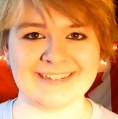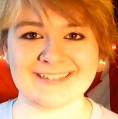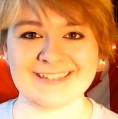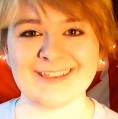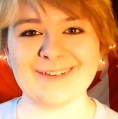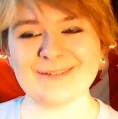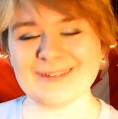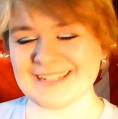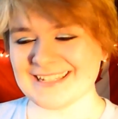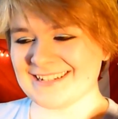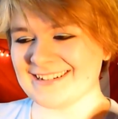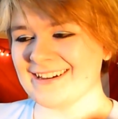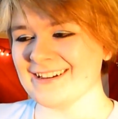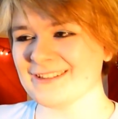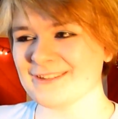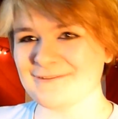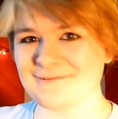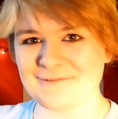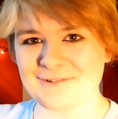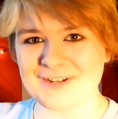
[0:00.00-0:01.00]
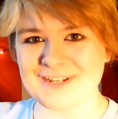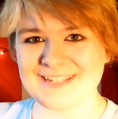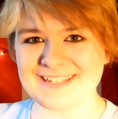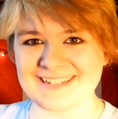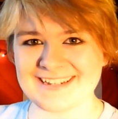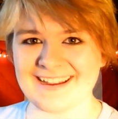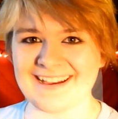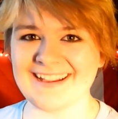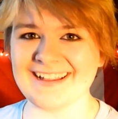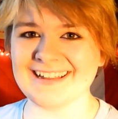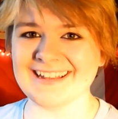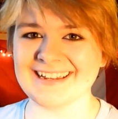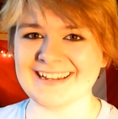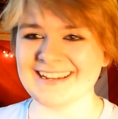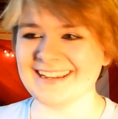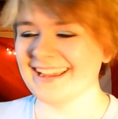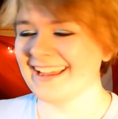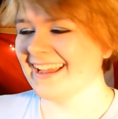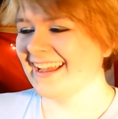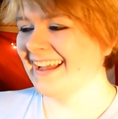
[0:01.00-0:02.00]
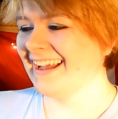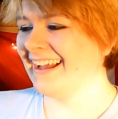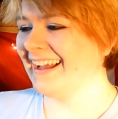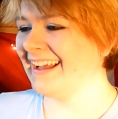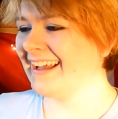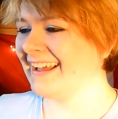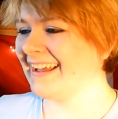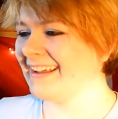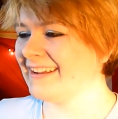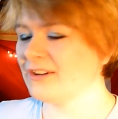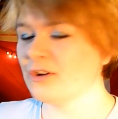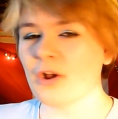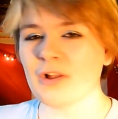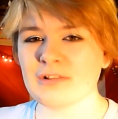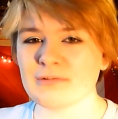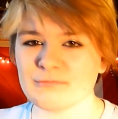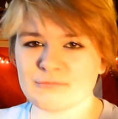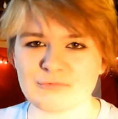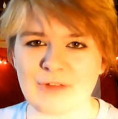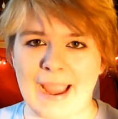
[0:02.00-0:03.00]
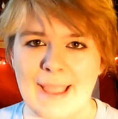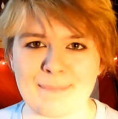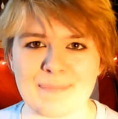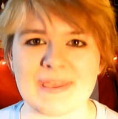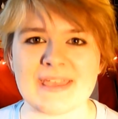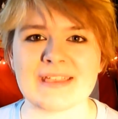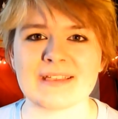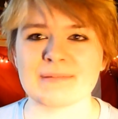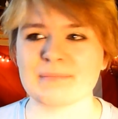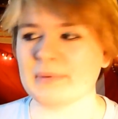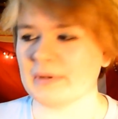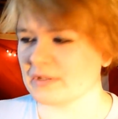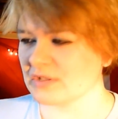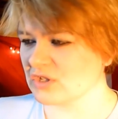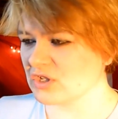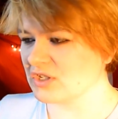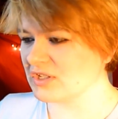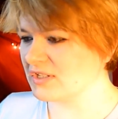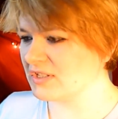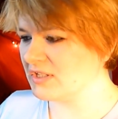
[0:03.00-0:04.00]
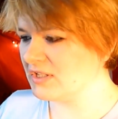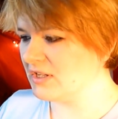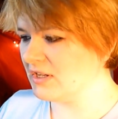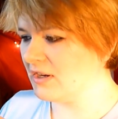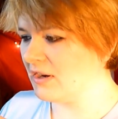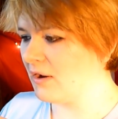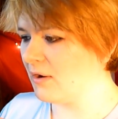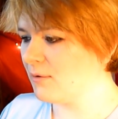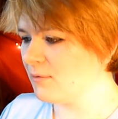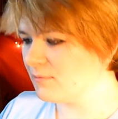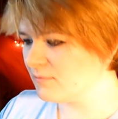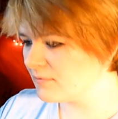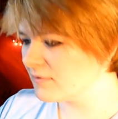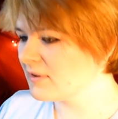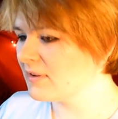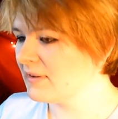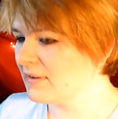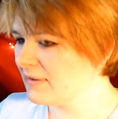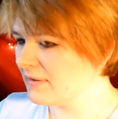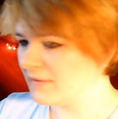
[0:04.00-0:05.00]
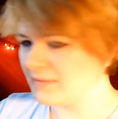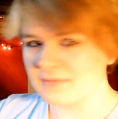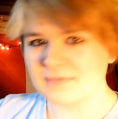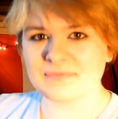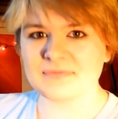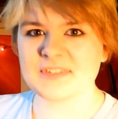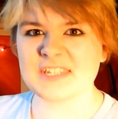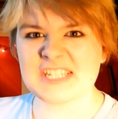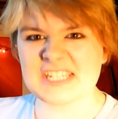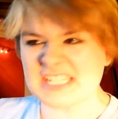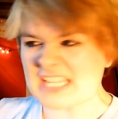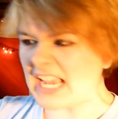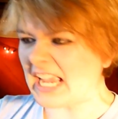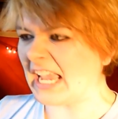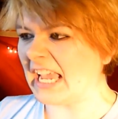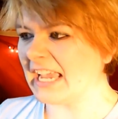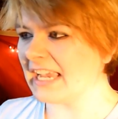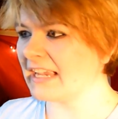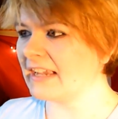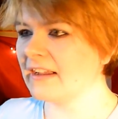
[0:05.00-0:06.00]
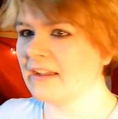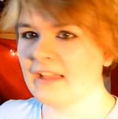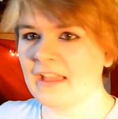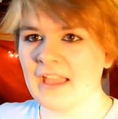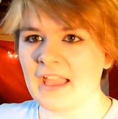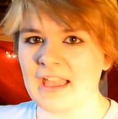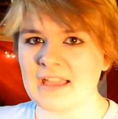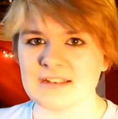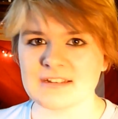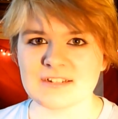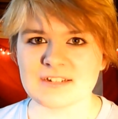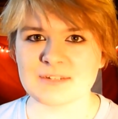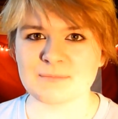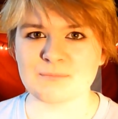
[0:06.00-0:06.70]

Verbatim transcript: So he starts freestyling, uh, not rapping, but just, you know, singing and